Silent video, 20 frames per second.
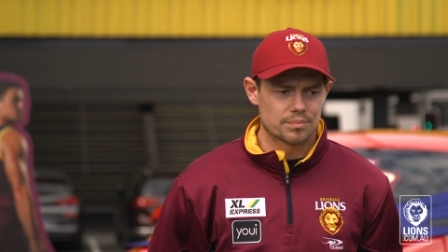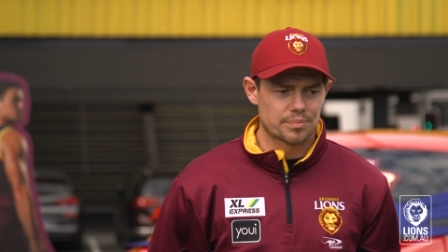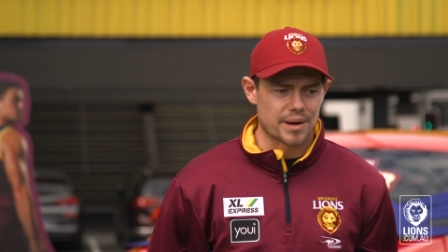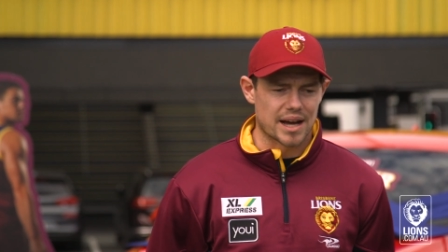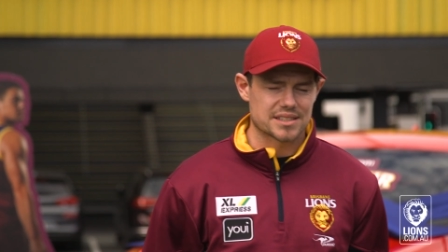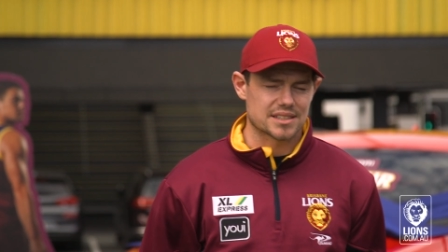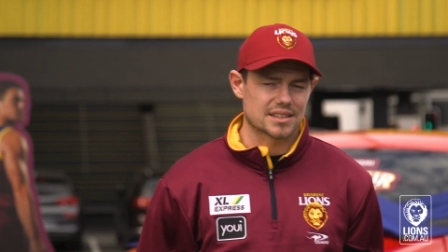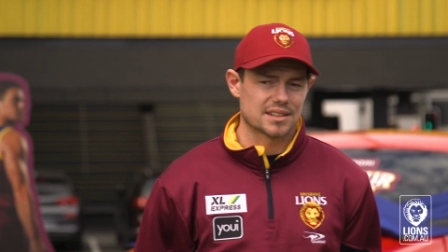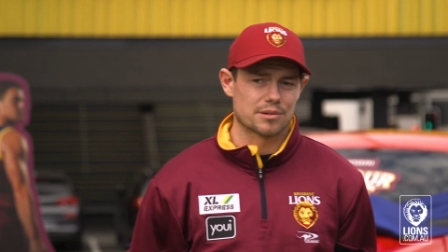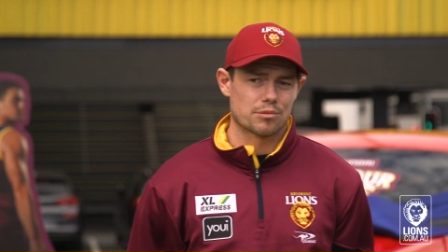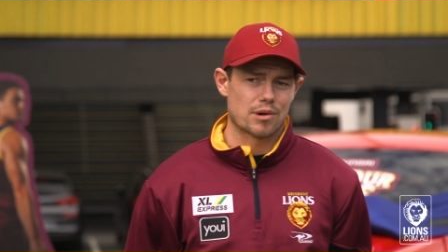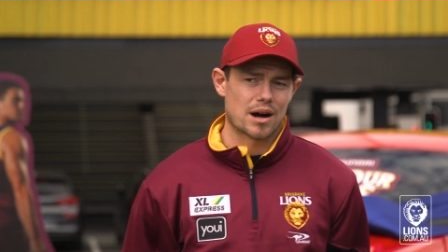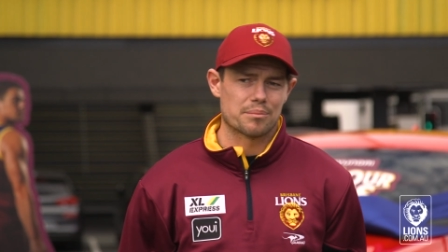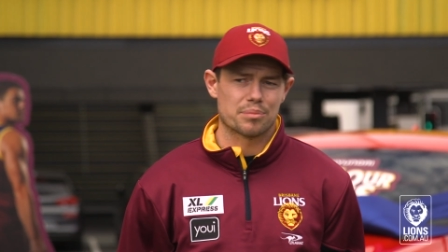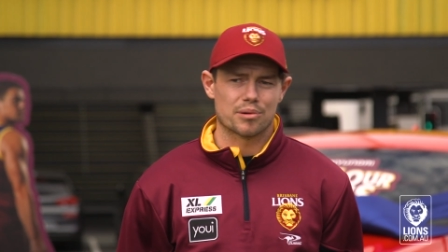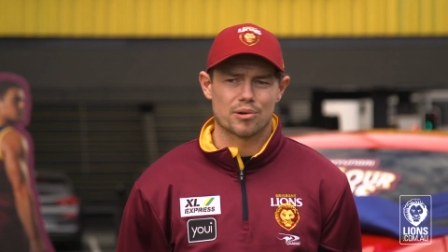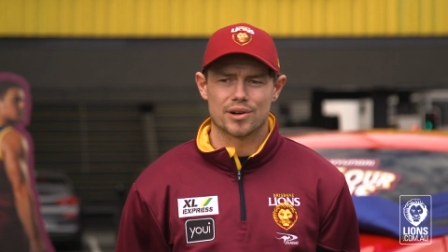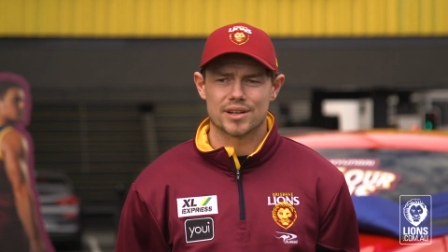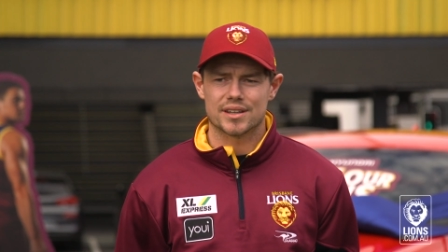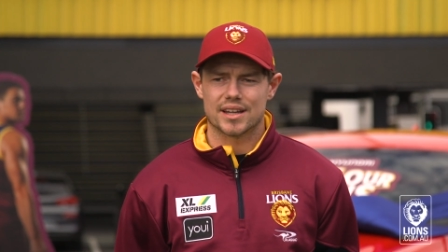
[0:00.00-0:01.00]
basically one
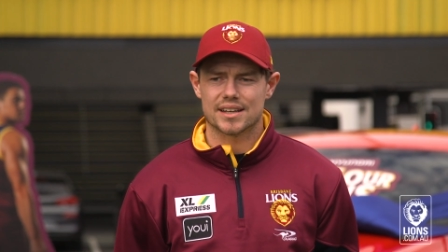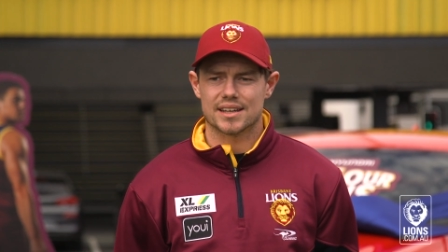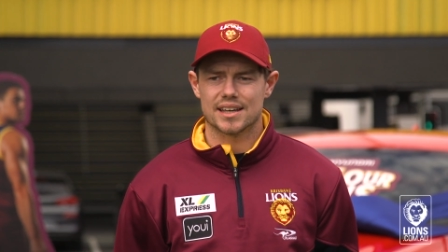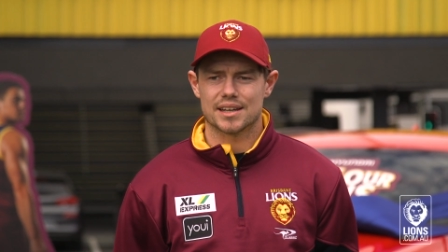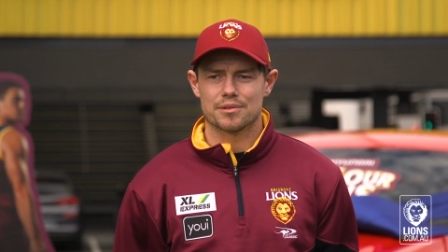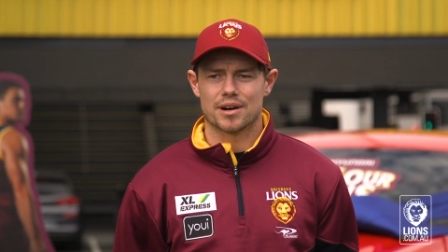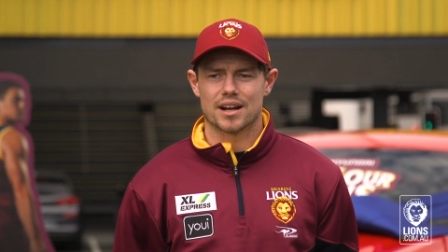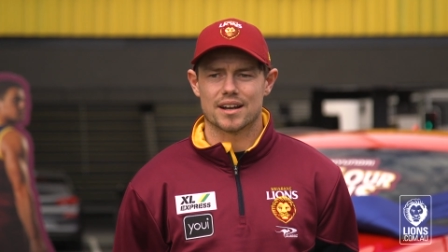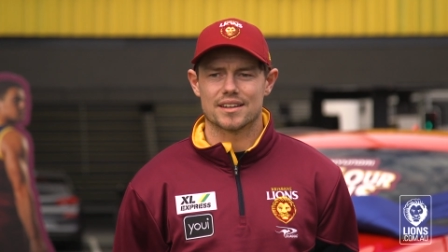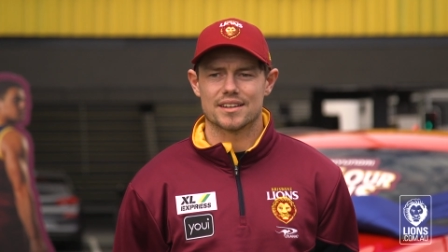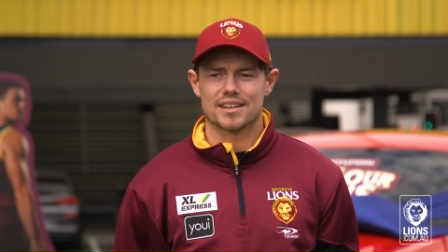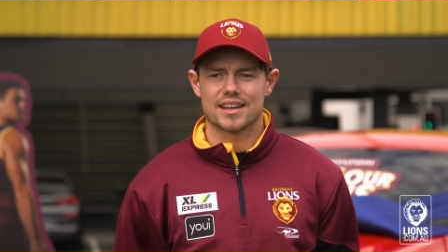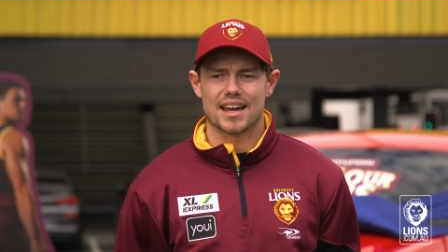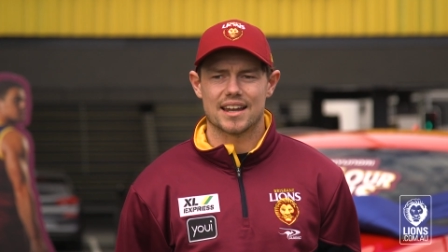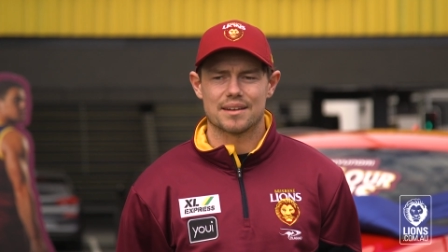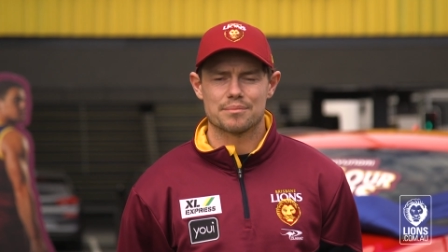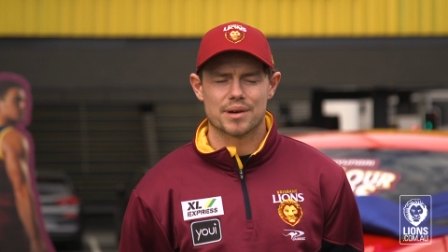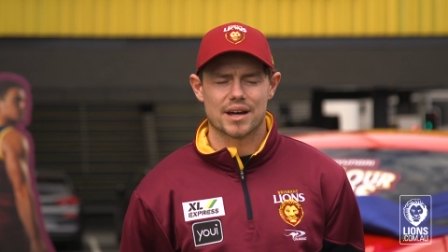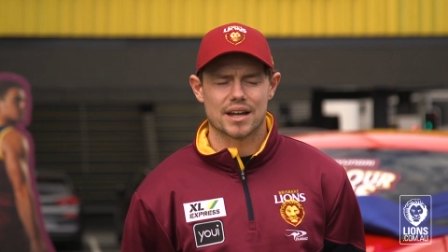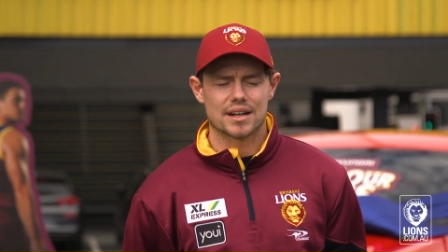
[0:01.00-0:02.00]
point, they kicked one at the
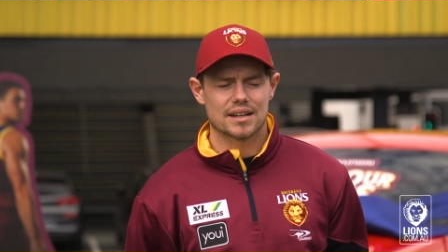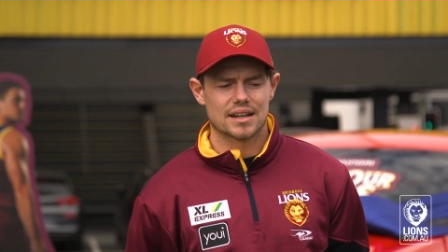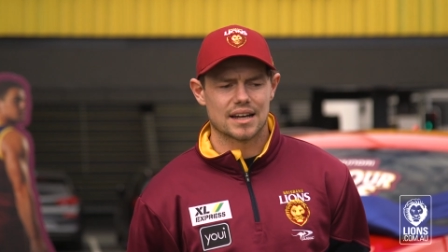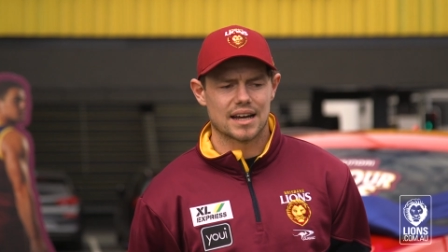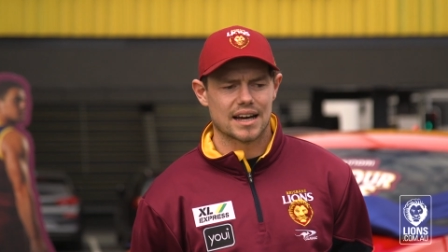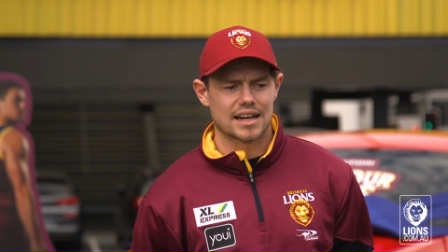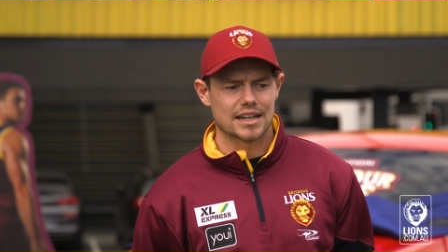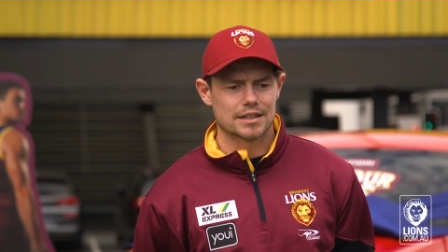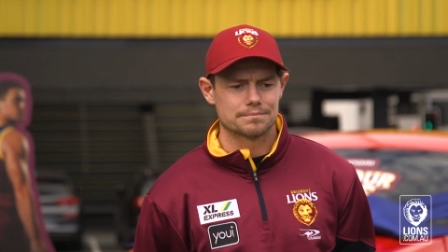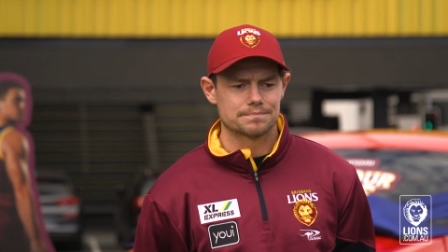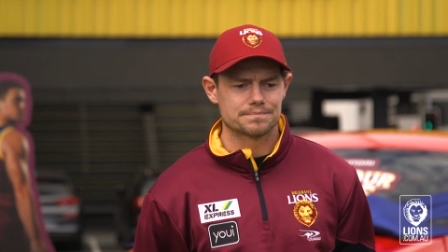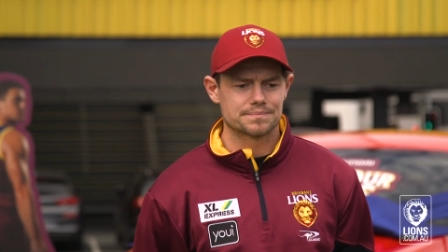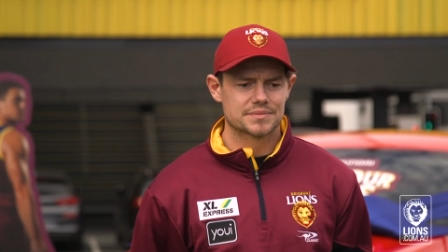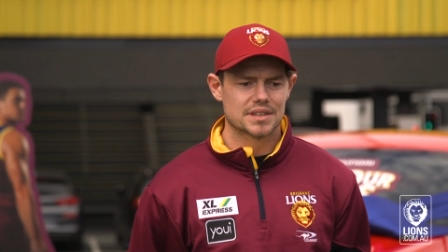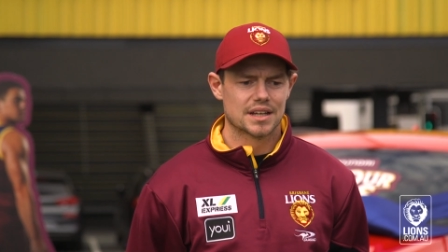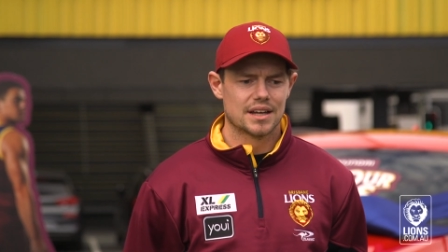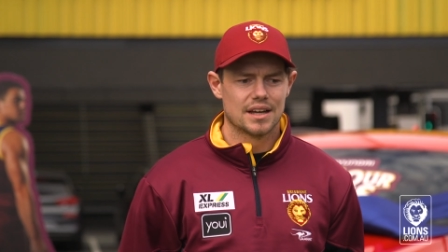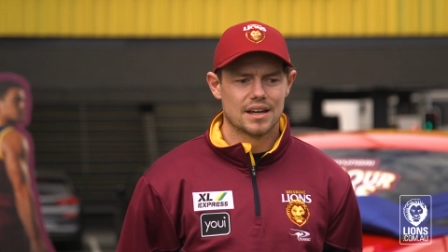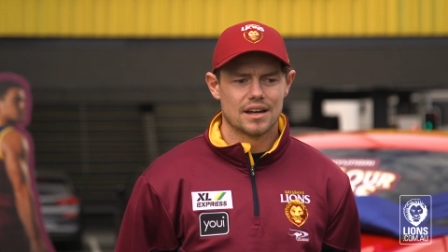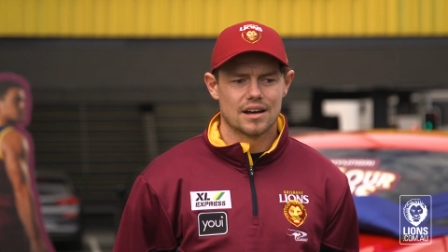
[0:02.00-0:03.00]
end, but um,
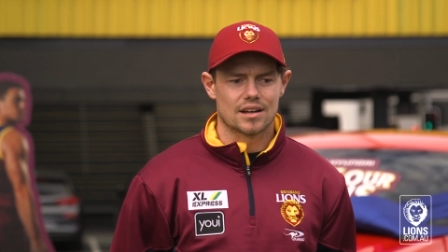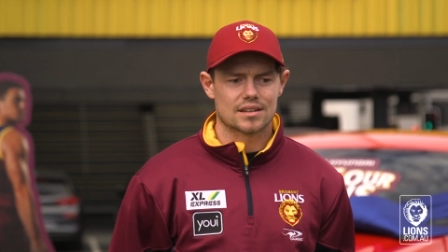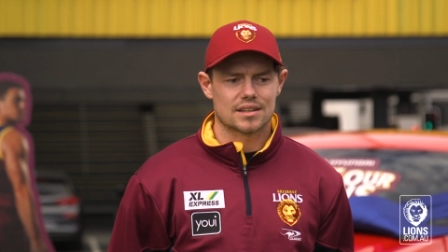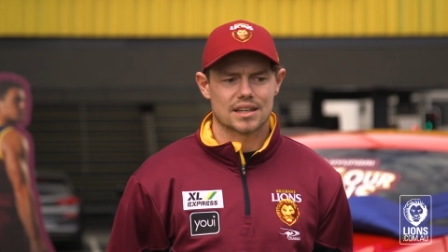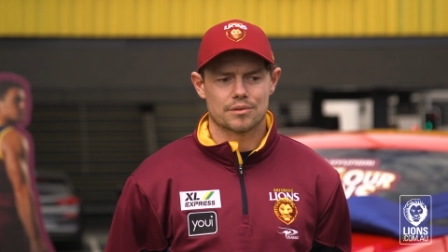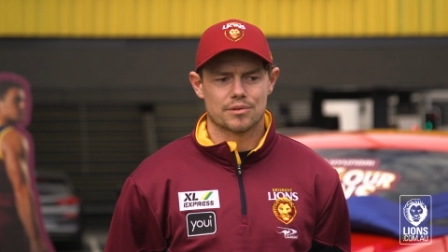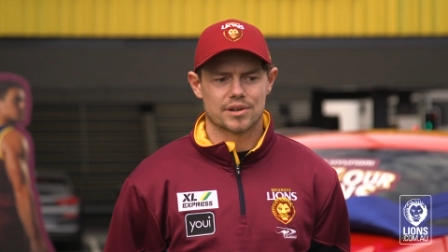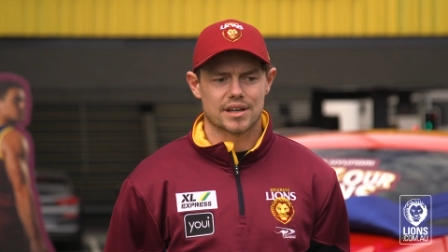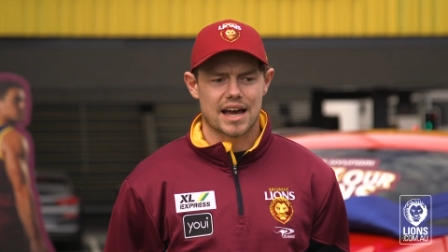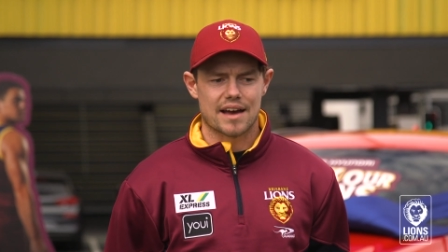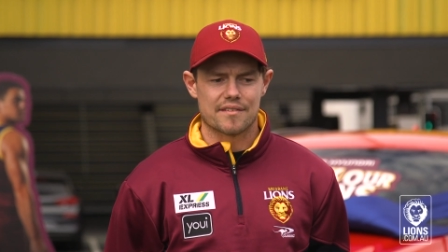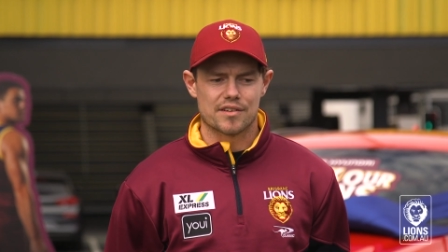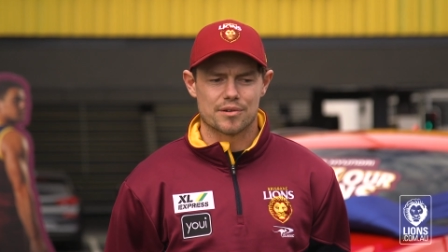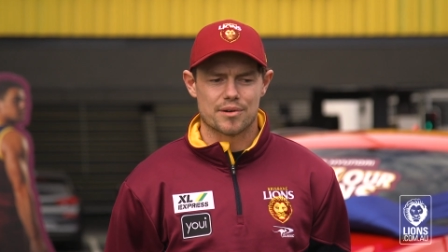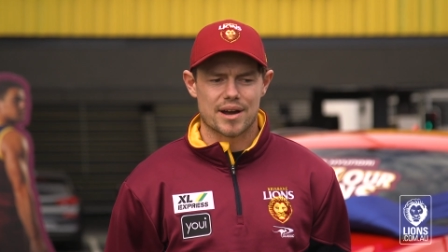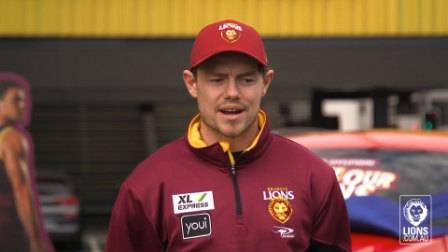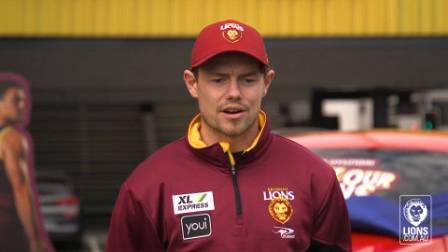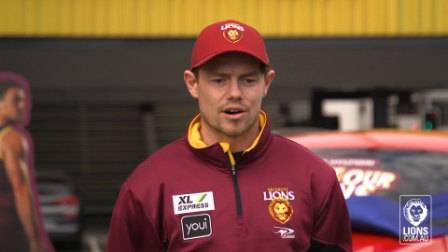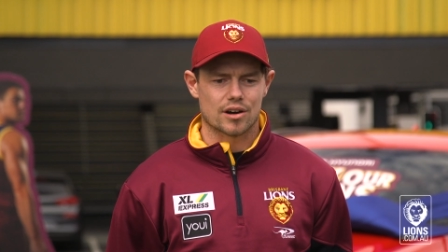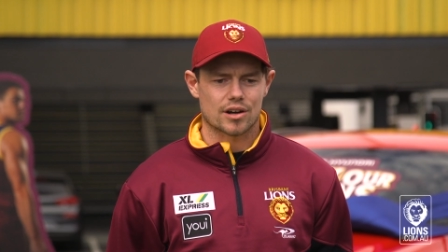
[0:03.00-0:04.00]
I think we gave it a
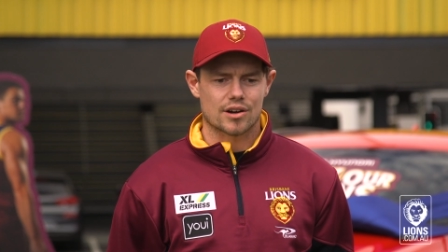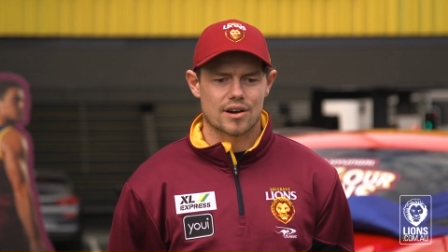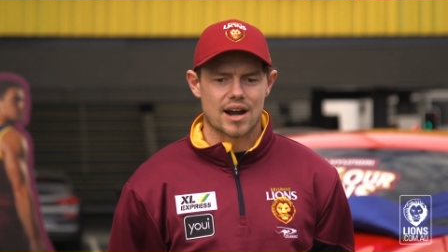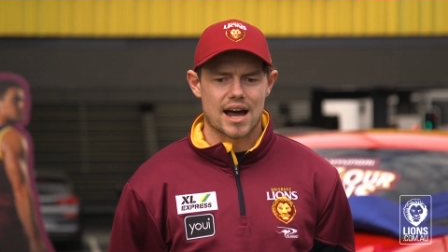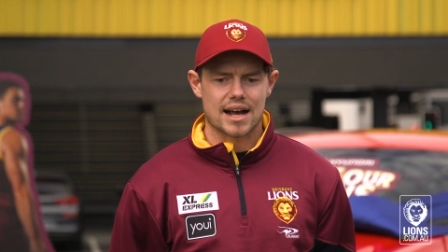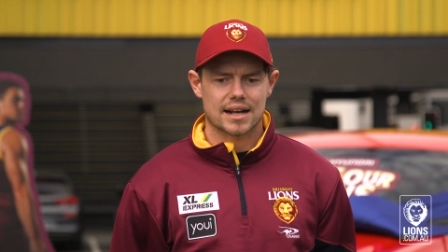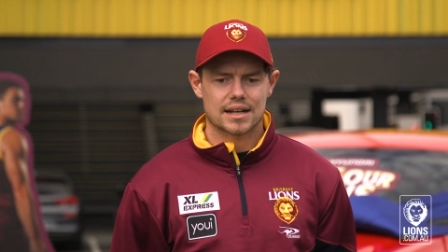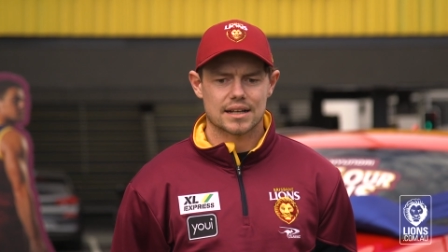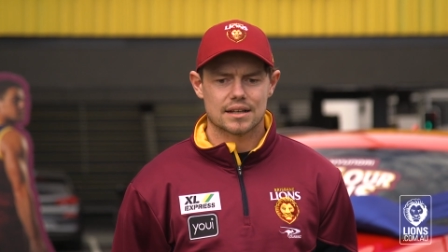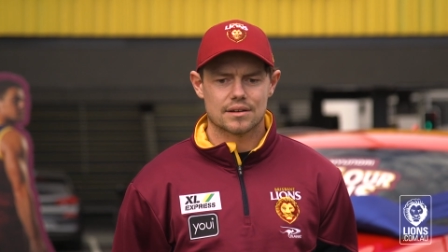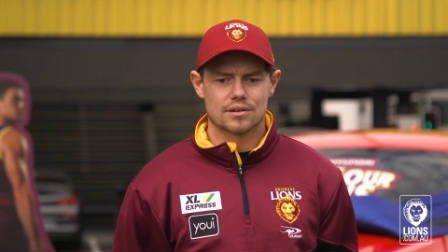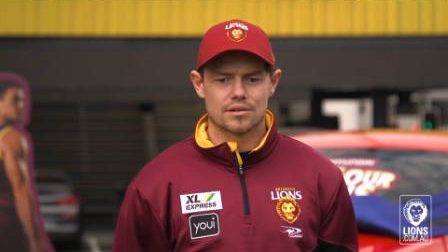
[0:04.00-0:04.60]
red hot crack.